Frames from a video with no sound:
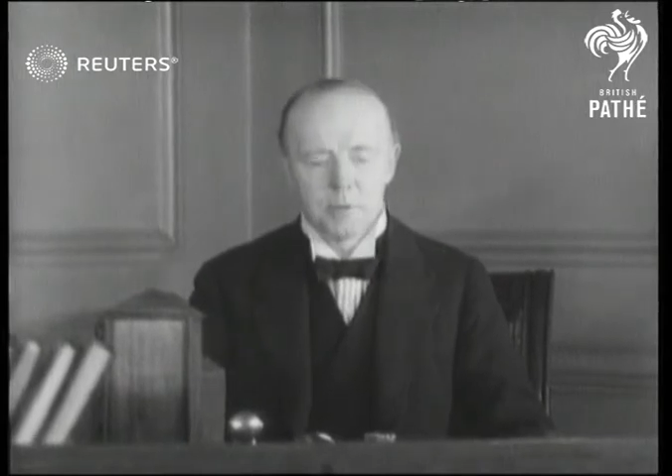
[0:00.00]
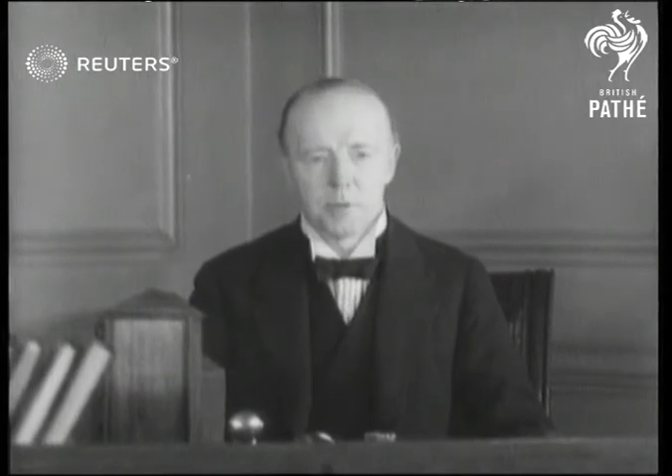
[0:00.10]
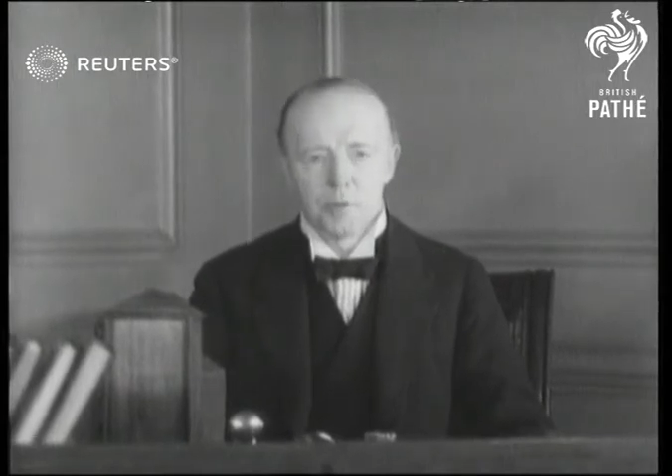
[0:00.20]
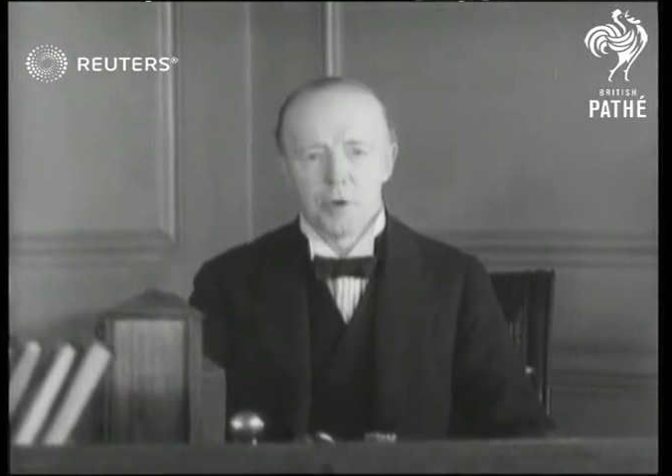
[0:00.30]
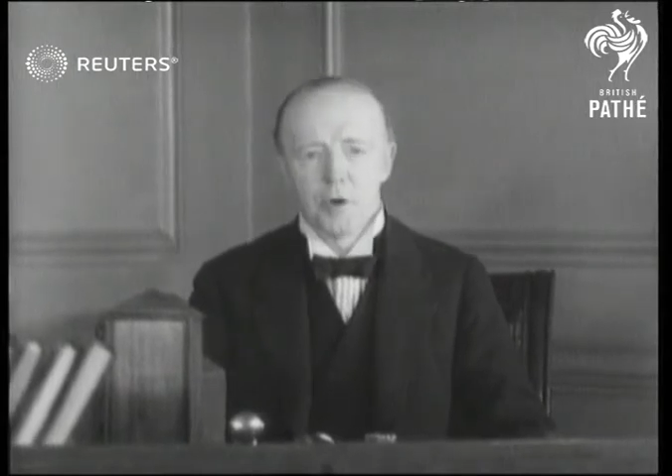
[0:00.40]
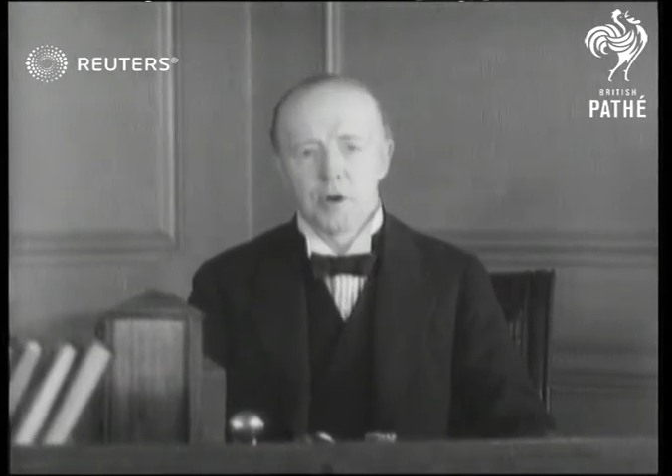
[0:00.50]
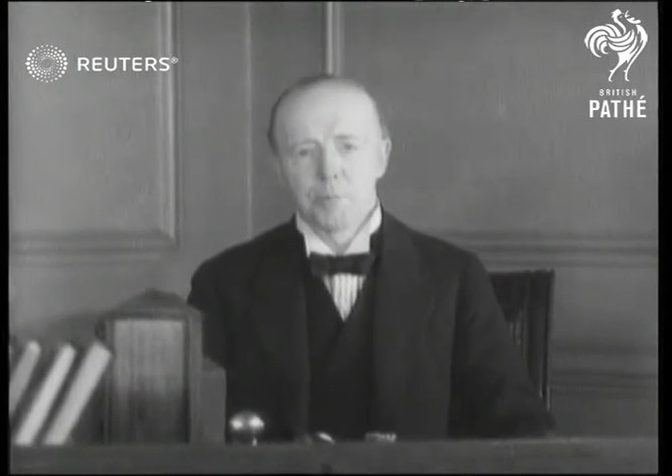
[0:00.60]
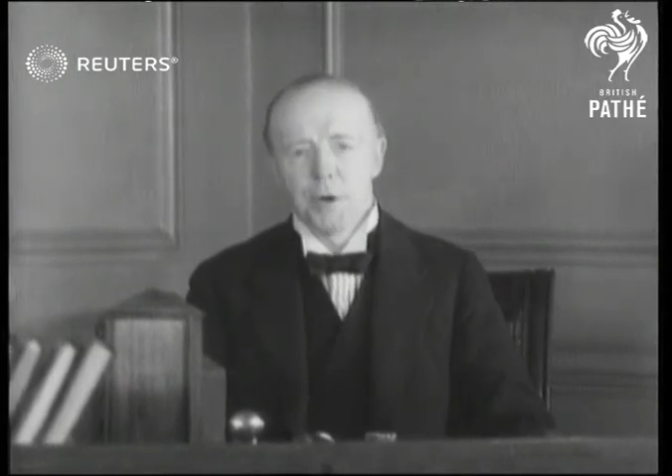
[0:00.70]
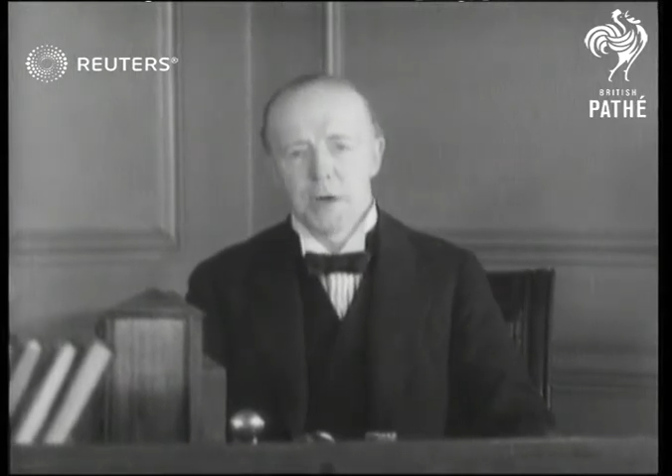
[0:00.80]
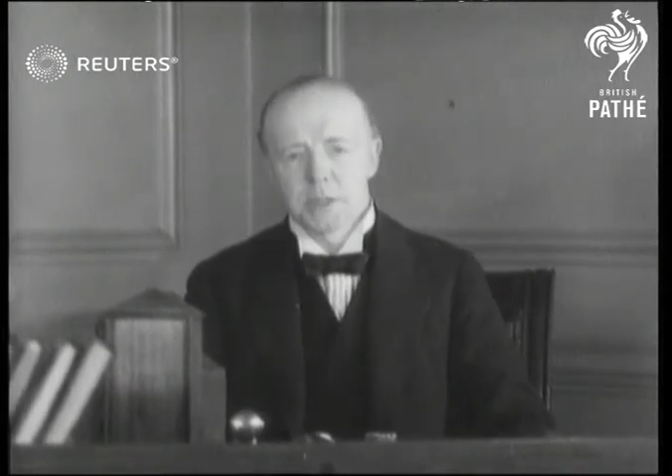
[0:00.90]
from all
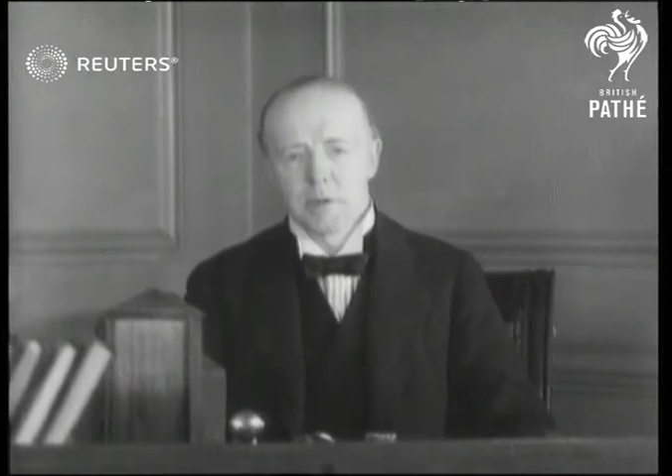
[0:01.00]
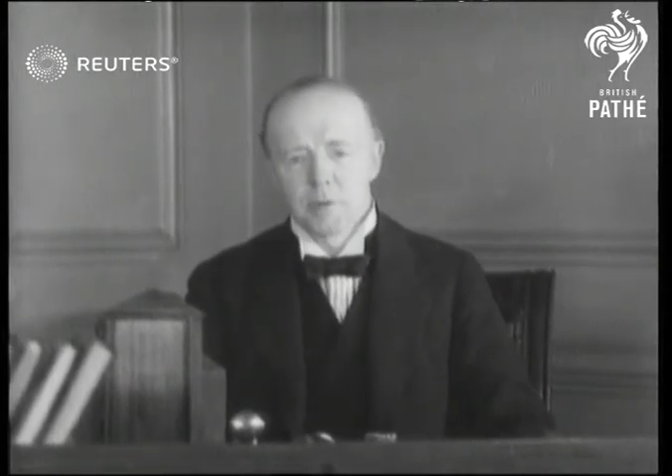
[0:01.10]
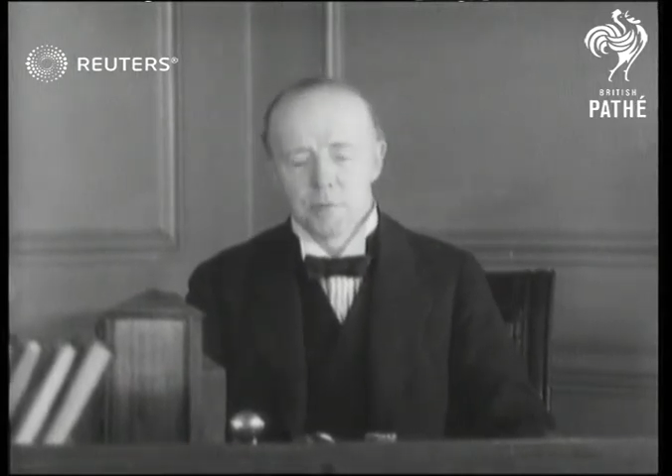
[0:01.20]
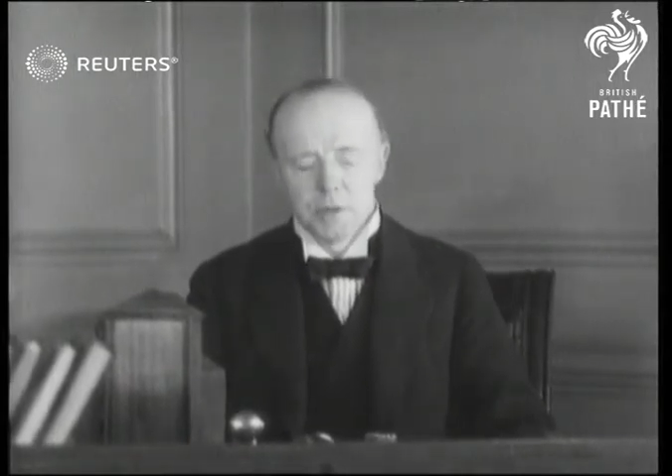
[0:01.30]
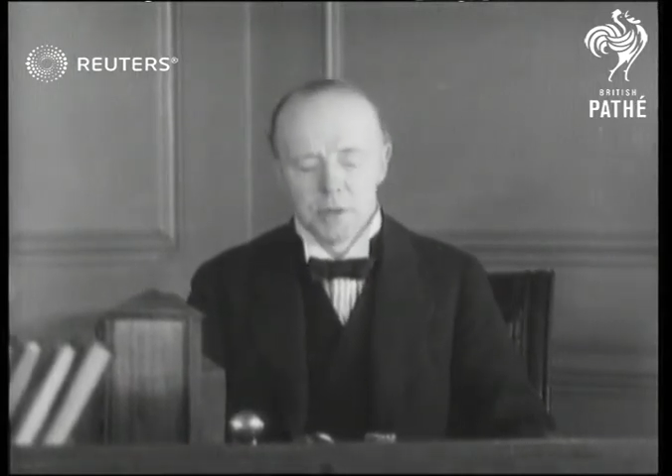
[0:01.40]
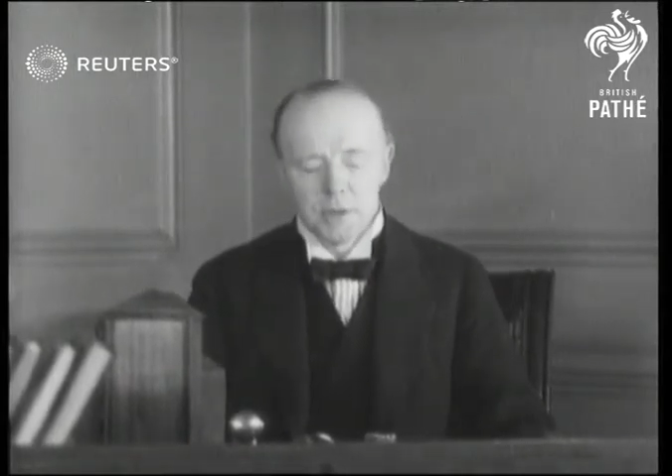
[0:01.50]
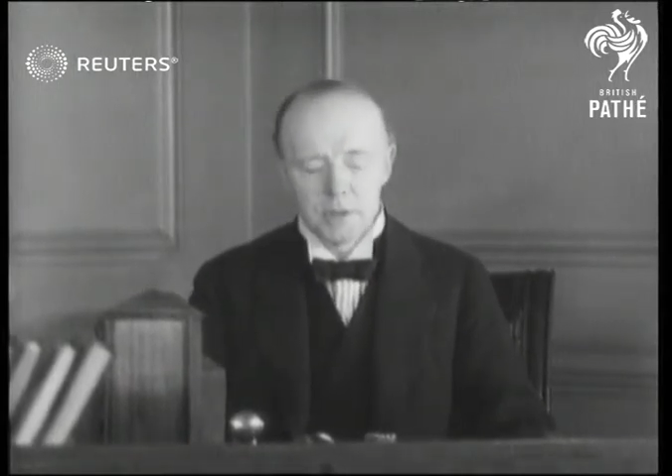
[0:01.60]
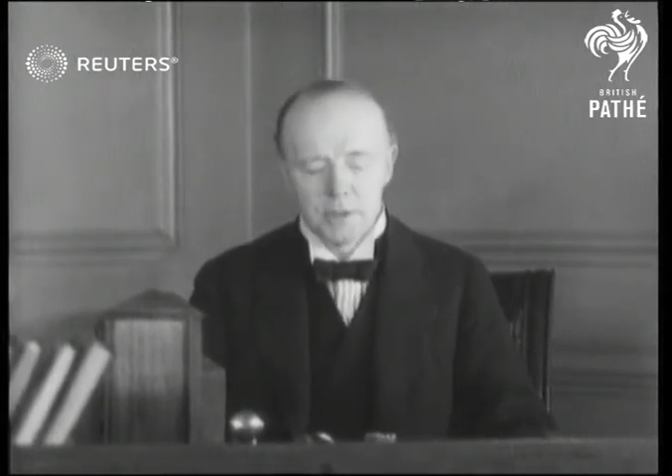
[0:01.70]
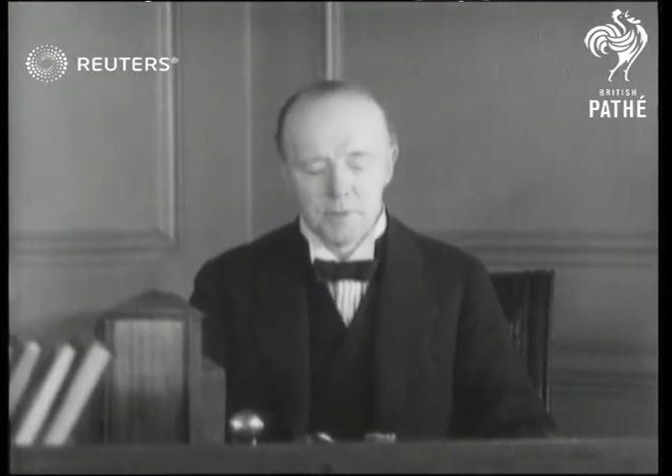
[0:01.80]
parts of the world